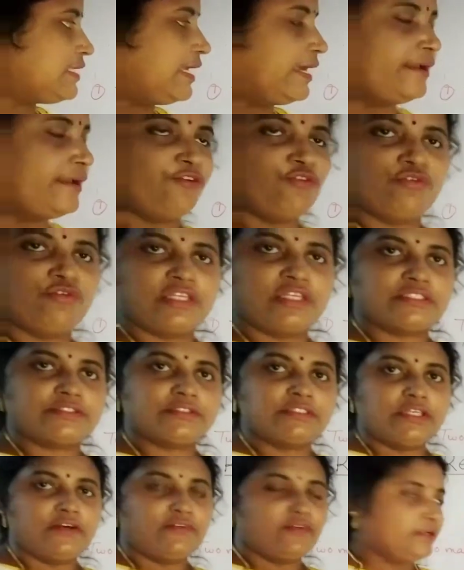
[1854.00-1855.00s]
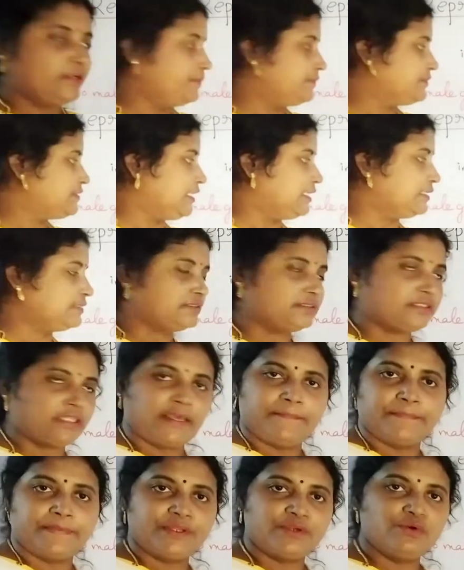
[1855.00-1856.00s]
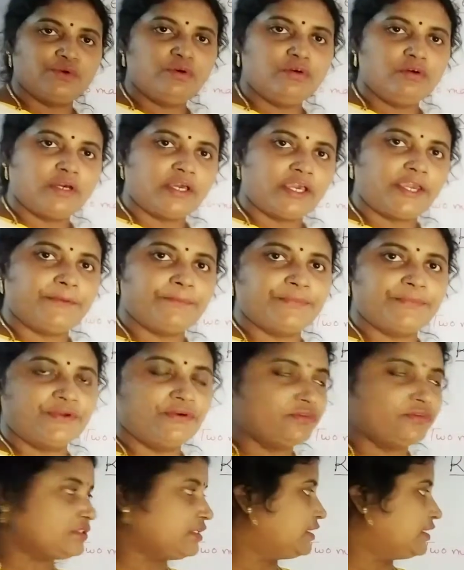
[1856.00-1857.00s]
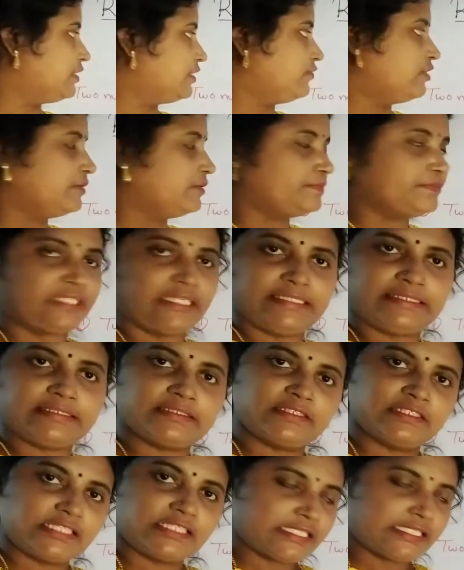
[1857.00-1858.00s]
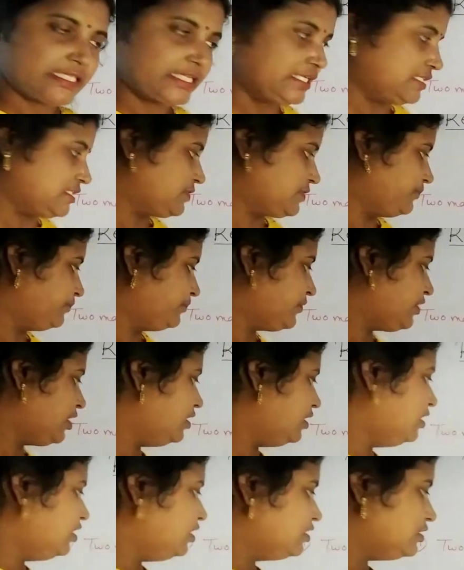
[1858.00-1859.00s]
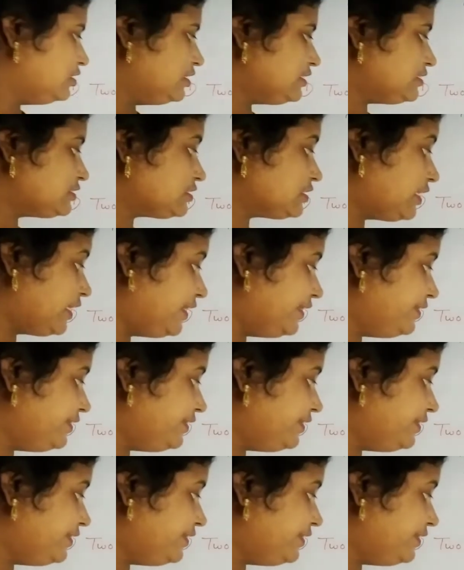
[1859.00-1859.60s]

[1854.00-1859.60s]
Zygote develops as embryo, embryos are developed as seeds. Next,